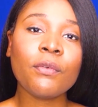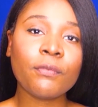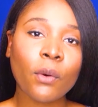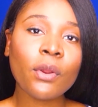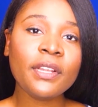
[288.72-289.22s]

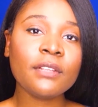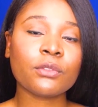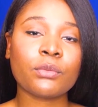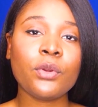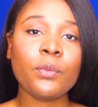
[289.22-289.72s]
So
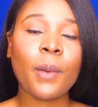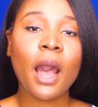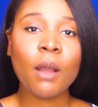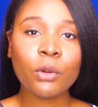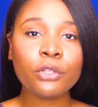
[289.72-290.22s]
for this
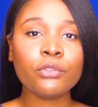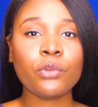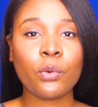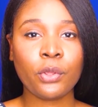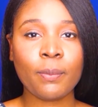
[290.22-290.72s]
group, I
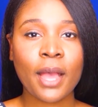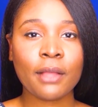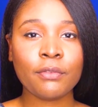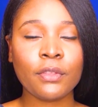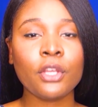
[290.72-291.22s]
want to talk
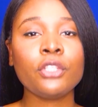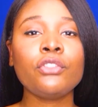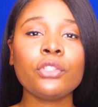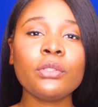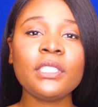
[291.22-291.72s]

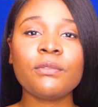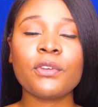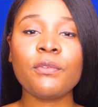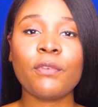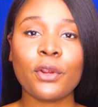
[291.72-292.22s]
about
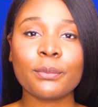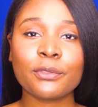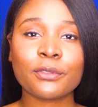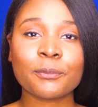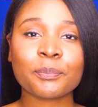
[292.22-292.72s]
2 different
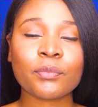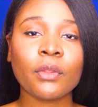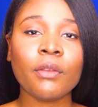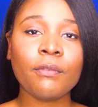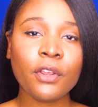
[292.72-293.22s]
verbs.
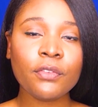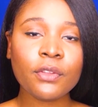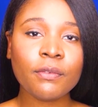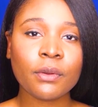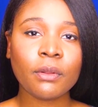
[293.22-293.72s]

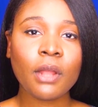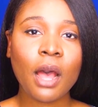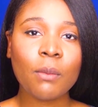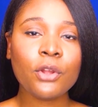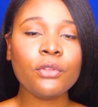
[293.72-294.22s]
First of
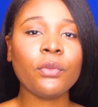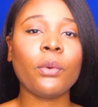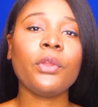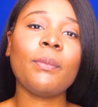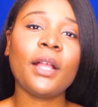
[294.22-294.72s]
all, I
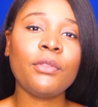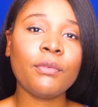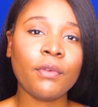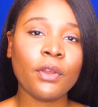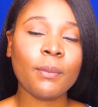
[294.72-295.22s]
want to talk
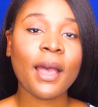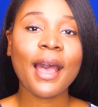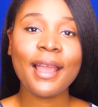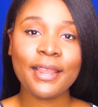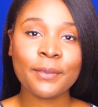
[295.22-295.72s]
about the
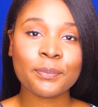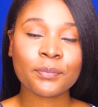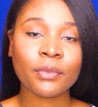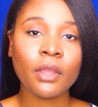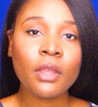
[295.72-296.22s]
verb
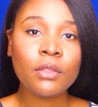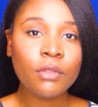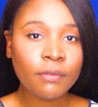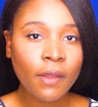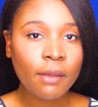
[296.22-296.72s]
aller.
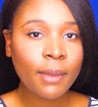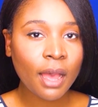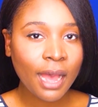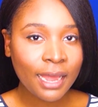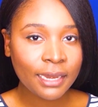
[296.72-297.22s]
The
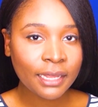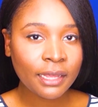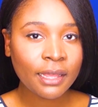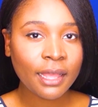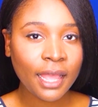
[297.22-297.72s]
verb
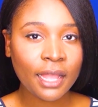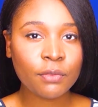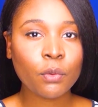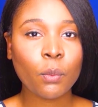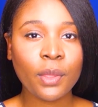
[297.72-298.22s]
aller
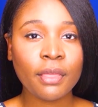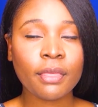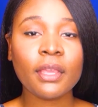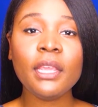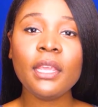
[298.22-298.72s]
ends
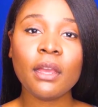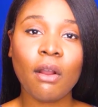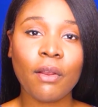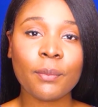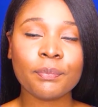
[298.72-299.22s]
with
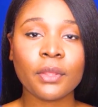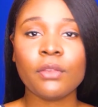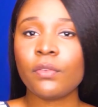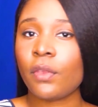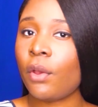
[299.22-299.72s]

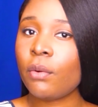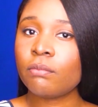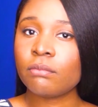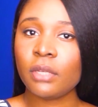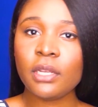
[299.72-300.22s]
ER.
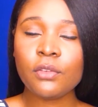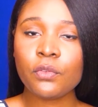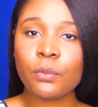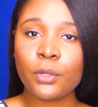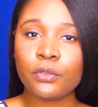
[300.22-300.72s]
So
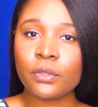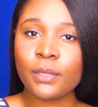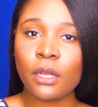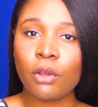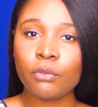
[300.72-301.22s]
it is
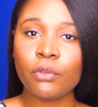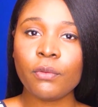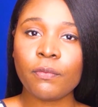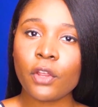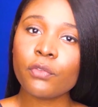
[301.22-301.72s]
supposed to
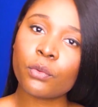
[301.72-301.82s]
belong to